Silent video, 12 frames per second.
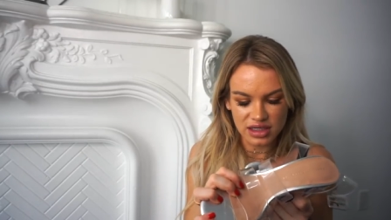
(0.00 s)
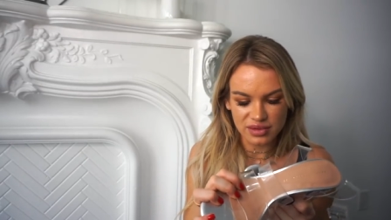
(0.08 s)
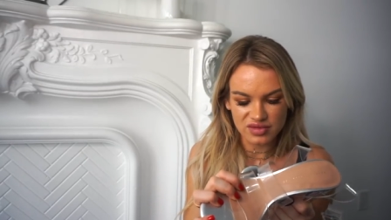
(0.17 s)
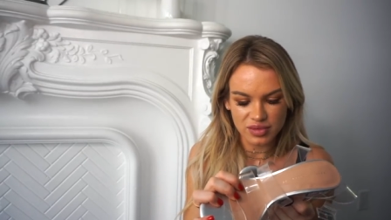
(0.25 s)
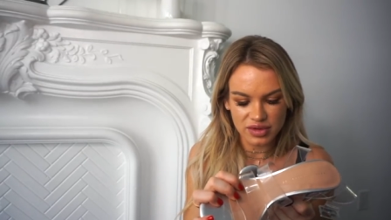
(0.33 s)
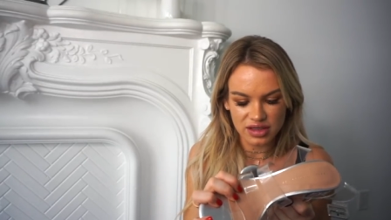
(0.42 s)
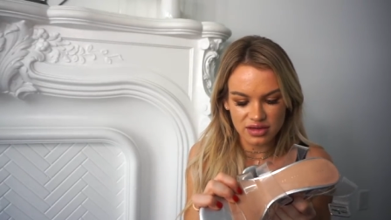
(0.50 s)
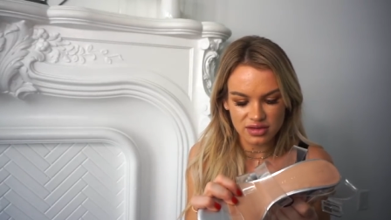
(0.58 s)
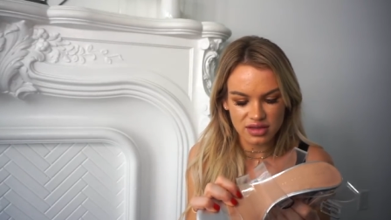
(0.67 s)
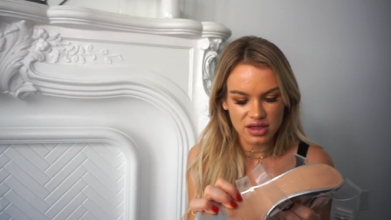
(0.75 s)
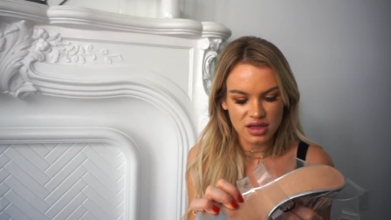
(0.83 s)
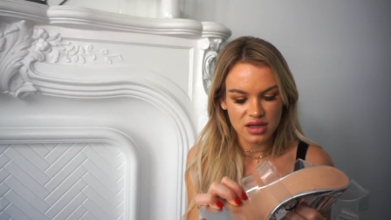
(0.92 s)
Like I'm going to put like
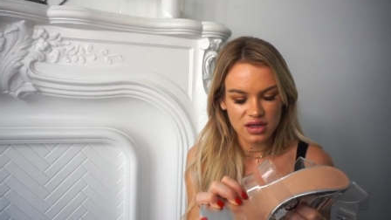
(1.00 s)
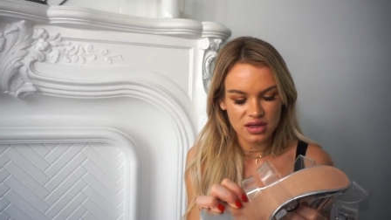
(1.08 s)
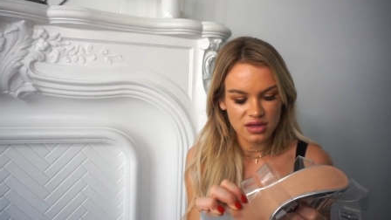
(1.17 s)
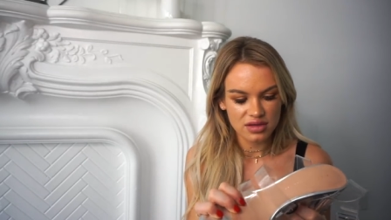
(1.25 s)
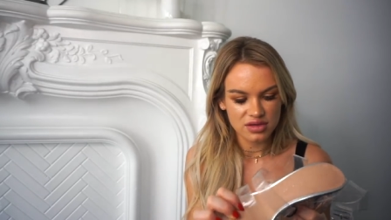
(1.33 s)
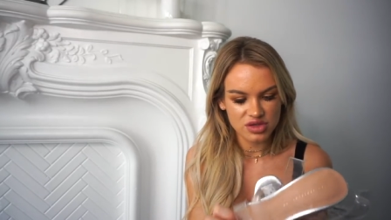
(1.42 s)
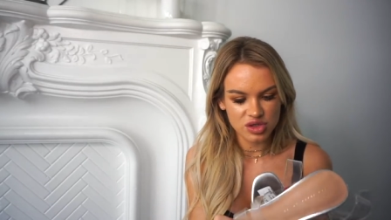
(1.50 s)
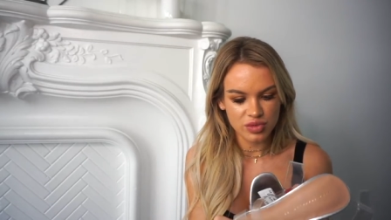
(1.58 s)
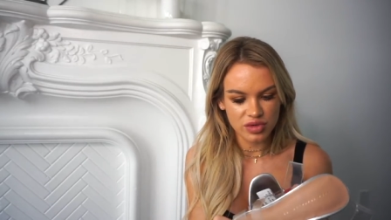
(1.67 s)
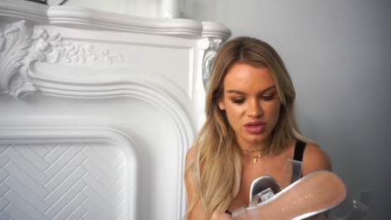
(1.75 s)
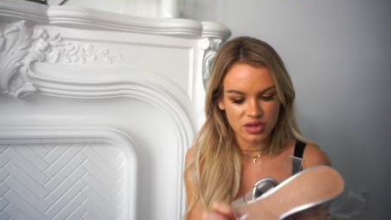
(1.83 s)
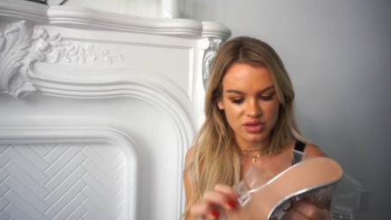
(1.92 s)

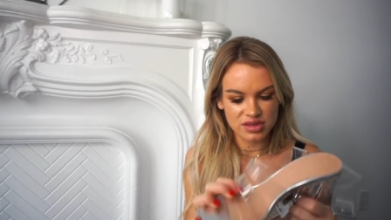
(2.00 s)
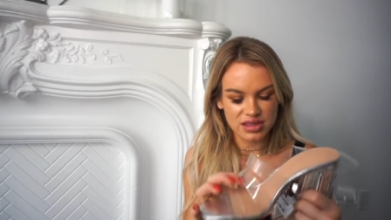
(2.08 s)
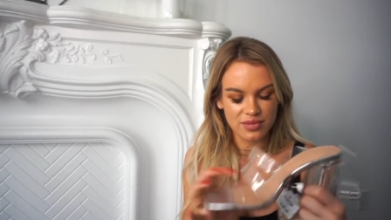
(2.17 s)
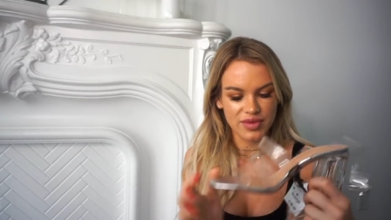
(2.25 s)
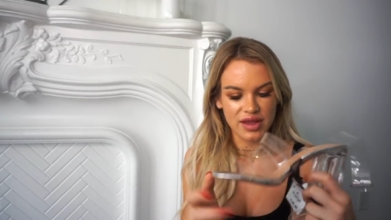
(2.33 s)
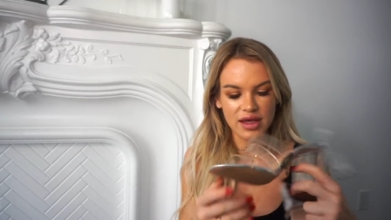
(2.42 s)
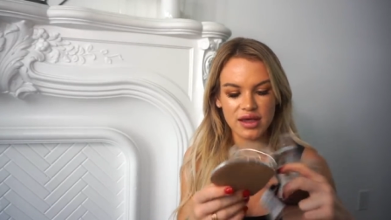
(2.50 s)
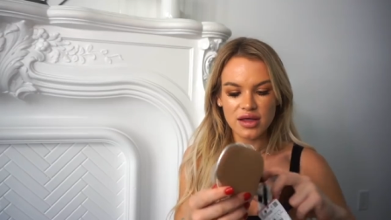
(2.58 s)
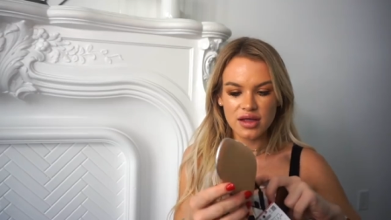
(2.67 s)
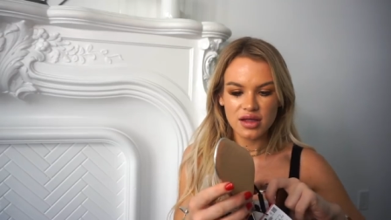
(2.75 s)
super glue or something.